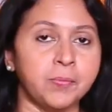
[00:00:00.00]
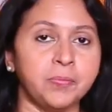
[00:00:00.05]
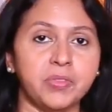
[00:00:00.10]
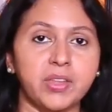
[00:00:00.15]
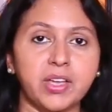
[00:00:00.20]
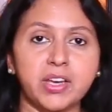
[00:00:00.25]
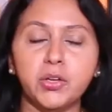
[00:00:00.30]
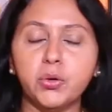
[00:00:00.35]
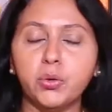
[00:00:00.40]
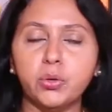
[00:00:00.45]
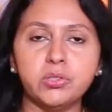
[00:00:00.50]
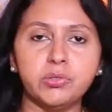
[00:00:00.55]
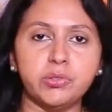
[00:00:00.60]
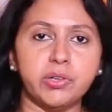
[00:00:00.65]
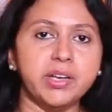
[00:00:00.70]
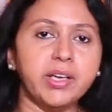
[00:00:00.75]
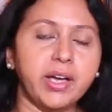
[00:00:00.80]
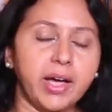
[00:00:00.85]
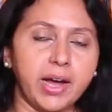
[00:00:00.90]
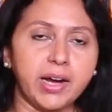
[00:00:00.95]
then you could
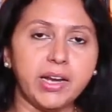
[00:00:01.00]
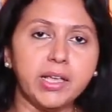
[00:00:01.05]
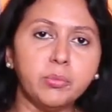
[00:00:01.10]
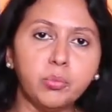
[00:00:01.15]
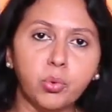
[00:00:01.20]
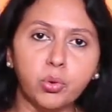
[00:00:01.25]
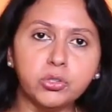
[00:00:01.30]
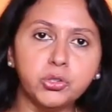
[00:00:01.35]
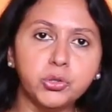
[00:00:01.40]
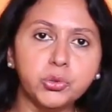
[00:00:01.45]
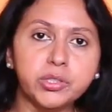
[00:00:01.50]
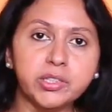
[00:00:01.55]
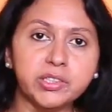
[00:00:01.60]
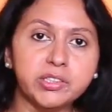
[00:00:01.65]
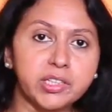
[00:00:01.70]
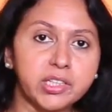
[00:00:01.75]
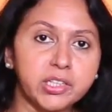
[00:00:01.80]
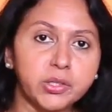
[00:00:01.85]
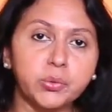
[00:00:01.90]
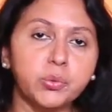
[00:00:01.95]
try adding more sugar
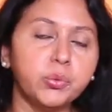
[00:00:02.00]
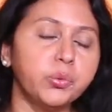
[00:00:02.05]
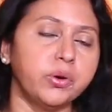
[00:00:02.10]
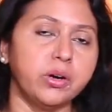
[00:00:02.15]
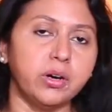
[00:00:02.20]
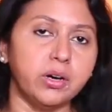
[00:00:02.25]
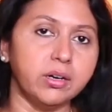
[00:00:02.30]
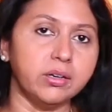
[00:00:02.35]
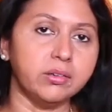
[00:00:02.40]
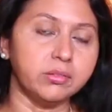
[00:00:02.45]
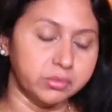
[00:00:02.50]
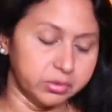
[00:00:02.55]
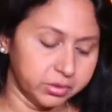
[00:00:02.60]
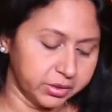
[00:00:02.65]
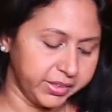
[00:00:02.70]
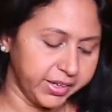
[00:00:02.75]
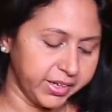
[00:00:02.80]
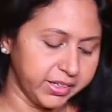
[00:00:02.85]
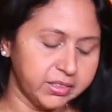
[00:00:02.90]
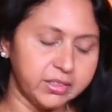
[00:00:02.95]
till you
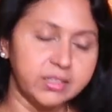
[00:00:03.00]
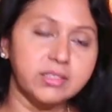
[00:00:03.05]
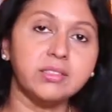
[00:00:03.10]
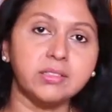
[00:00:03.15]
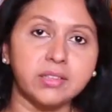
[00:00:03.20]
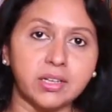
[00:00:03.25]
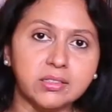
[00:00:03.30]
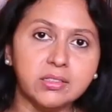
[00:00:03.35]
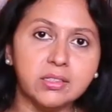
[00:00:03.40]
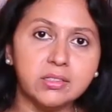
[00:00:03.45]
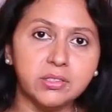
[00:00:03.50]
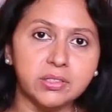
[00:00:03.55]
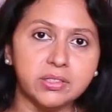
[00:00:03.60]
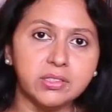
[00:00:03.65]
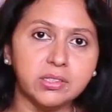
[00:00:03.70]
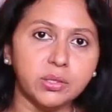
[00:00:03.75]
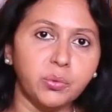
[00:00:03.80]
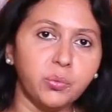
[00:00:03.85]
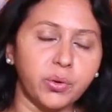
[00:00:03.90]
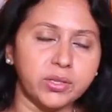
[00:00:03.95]
get this
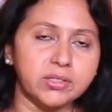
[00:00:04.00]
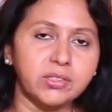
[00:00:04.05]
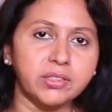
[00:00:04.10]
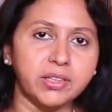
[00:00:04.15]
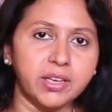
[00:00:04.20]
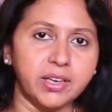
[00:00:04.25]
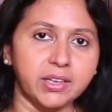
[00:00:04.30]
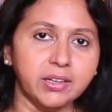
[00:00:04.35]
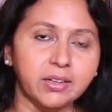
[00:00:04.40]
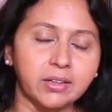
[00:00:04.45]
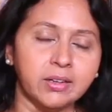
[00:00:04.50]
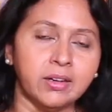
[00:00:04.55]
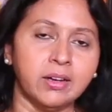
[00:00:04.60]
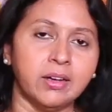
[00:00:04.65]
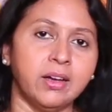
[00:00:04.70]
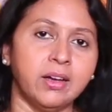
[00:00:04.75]
consistency once again.